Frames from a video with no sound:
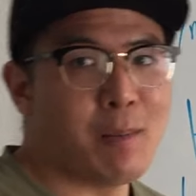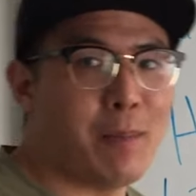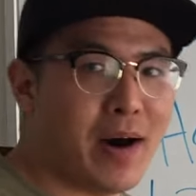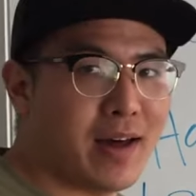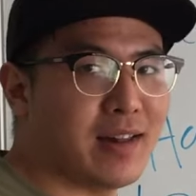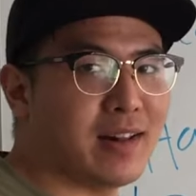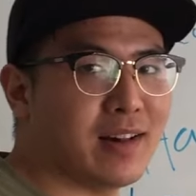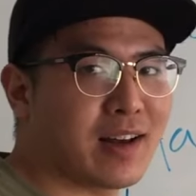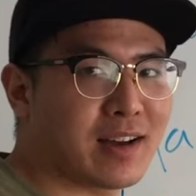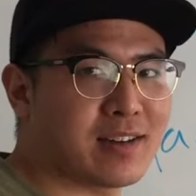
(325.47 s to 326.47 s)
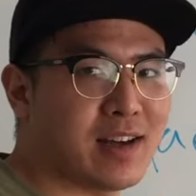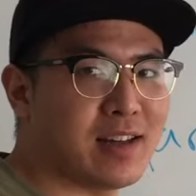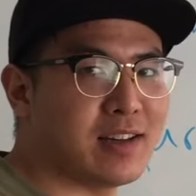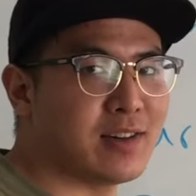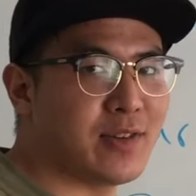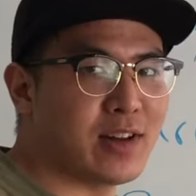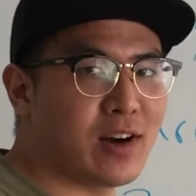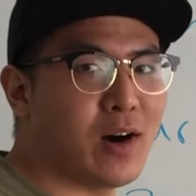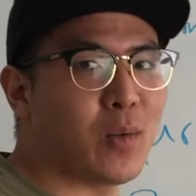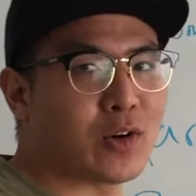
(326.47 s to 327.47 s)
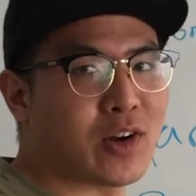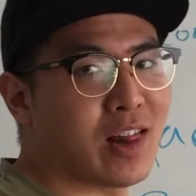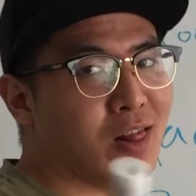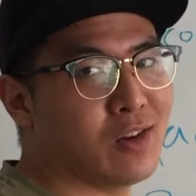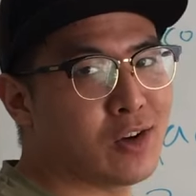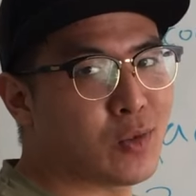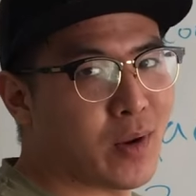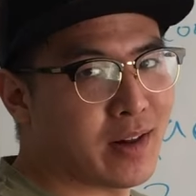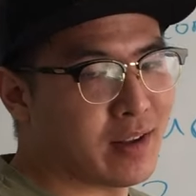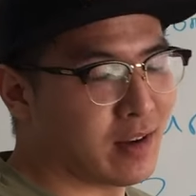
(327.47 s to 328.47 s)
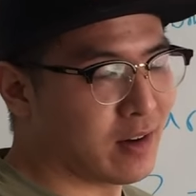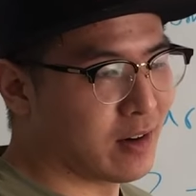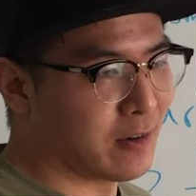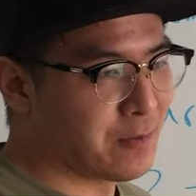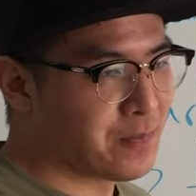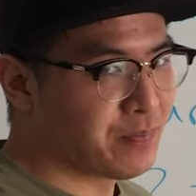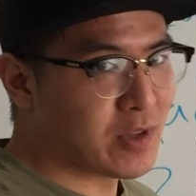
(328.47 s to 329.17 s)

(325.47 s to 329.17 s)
But like I said in this video, we're trying to lose weight here.